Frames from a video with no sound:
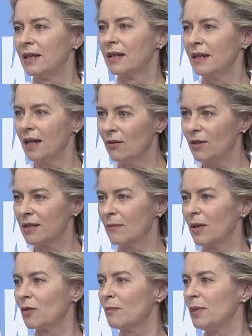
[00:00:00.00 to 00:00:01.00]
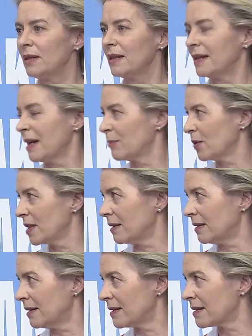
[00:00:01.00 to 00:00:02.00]
Now it's about building up
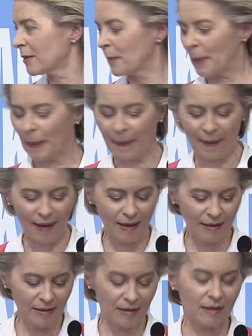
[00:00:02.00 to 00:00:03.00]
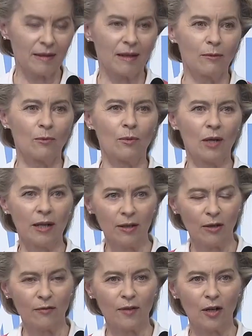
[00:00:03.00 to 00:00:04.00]
resilience. And one
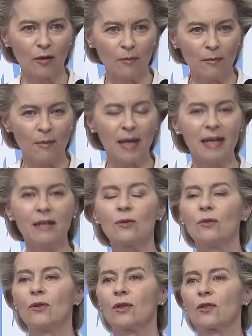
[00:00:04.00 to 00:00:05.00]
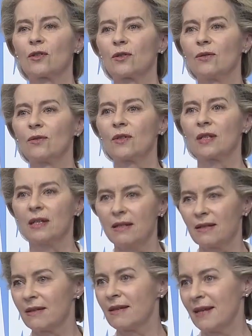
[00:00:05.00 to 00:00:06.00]
of our main cornerstones
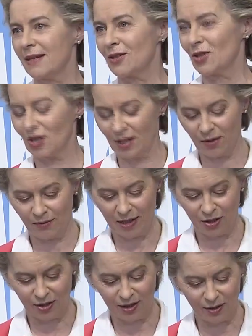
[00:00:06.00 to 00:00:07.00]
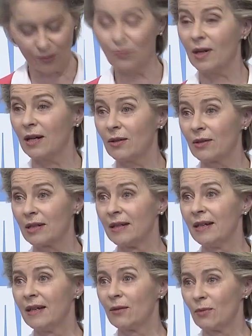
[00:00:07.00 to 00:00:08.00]
is Next Generation EU, our
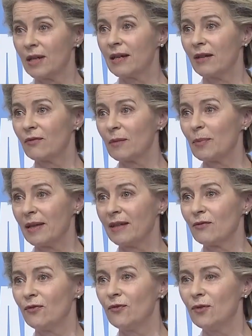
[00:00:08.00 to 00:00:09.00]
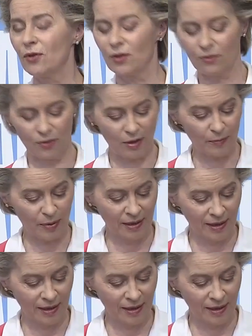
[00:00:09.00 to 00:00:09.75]
recovery plan for Europe.